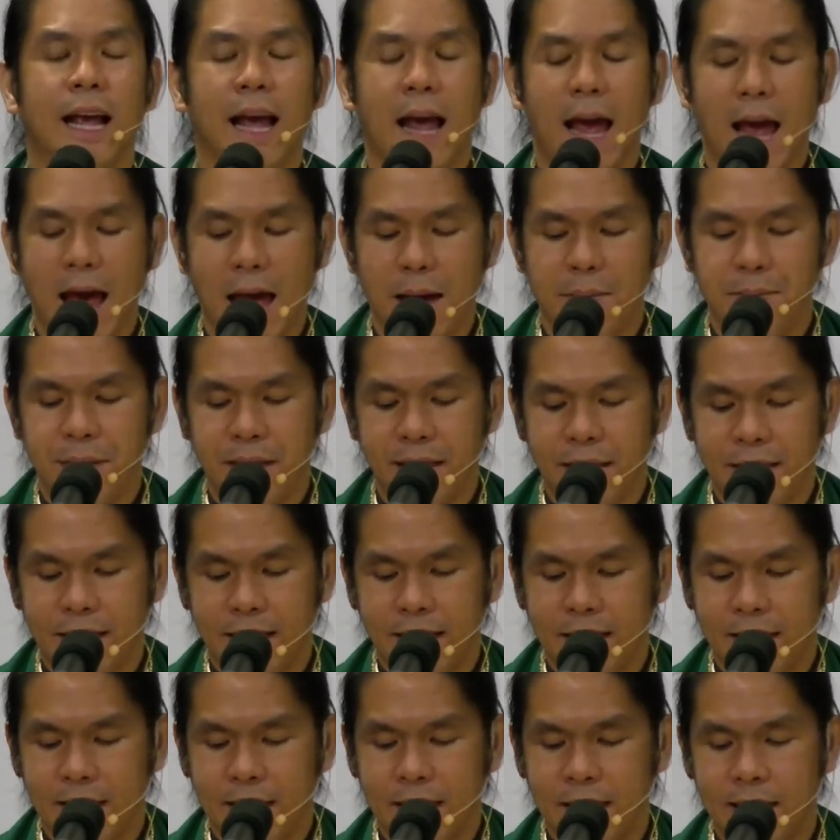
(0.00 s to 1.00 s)

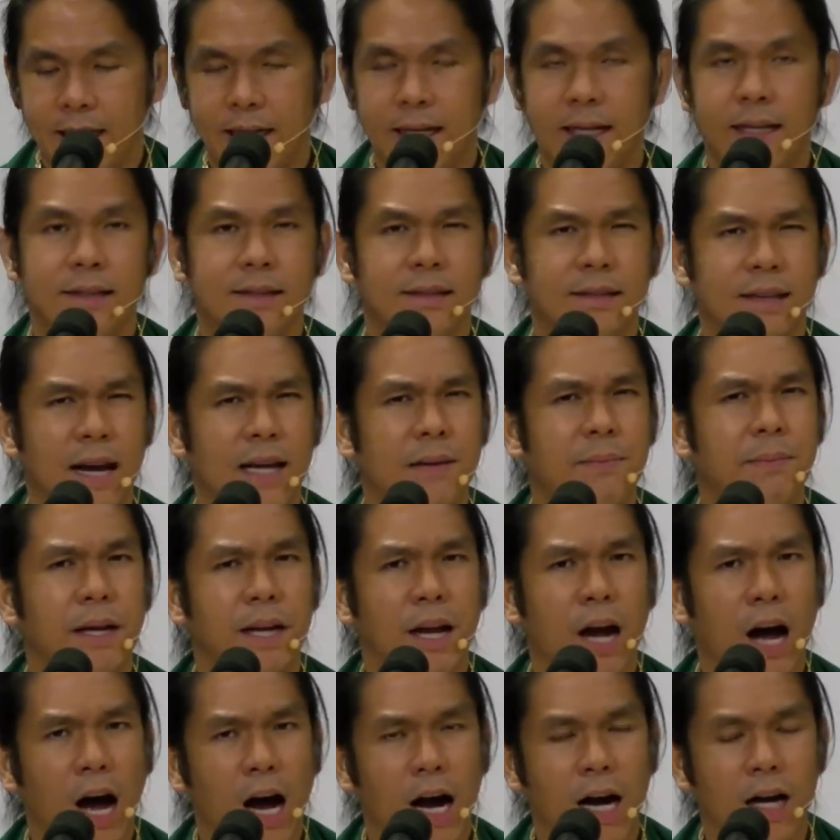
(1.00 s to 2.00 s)
happening inside my
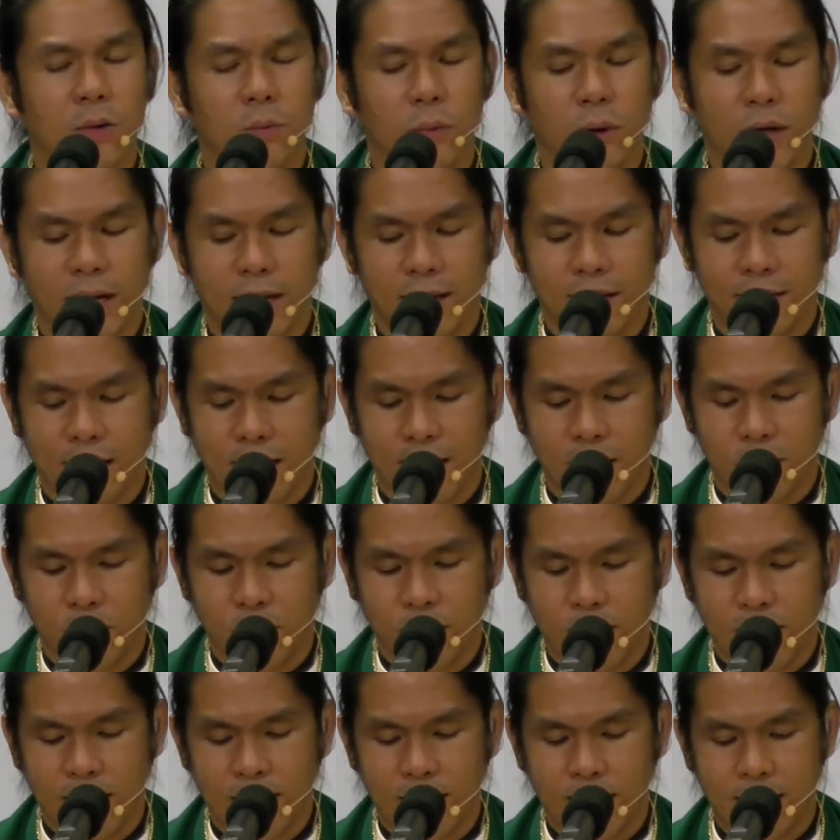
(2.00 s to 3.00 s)
heart when
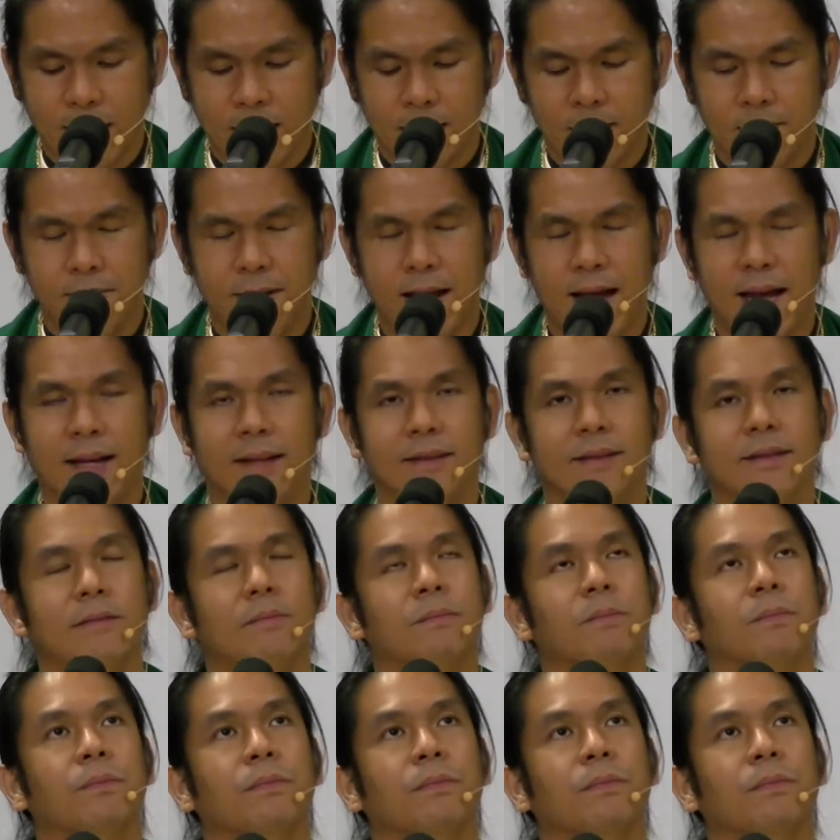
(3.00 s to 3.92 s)
I attend Mass?